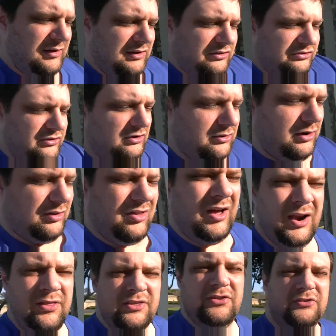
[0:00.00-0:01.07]
So a
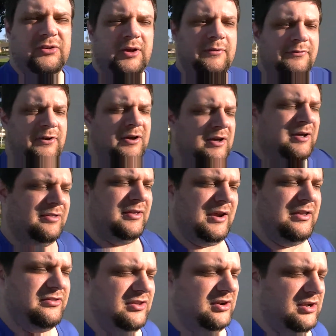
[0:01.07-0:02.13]
lot of the stuff that I
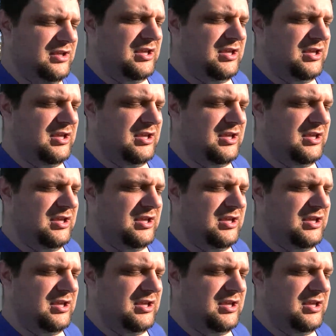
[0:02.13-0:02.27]
did in